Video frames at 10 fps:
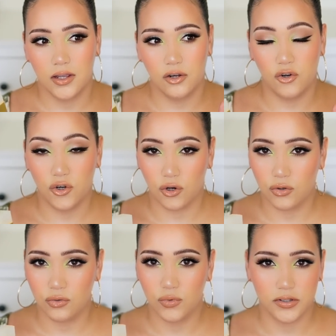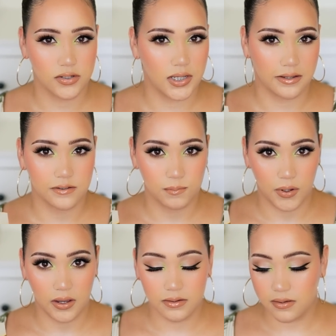know what to
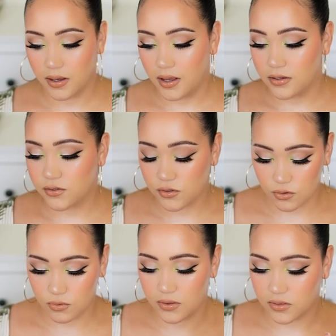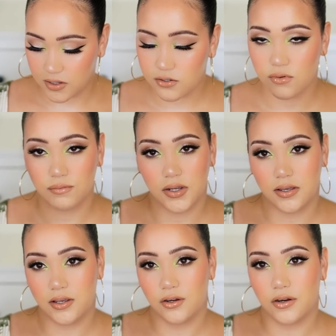expect so this one right
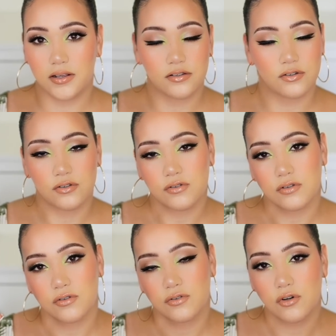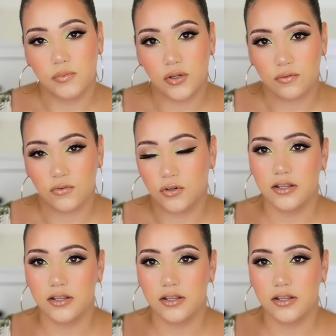here is just so beautiful.